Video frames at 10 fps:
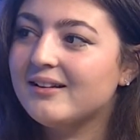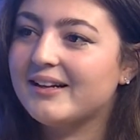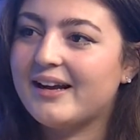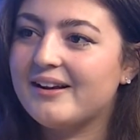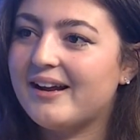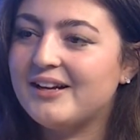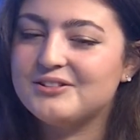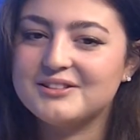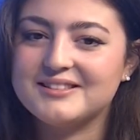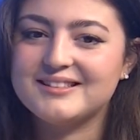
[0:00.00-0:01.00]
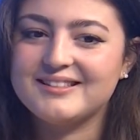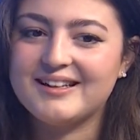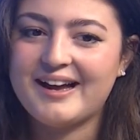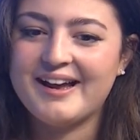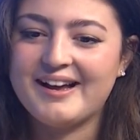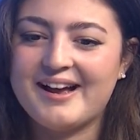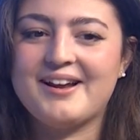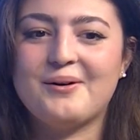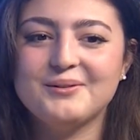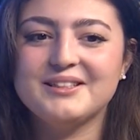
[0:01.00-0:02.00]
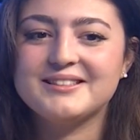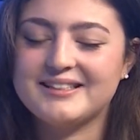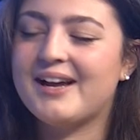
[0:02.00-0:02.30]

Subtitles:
Like, I hold this,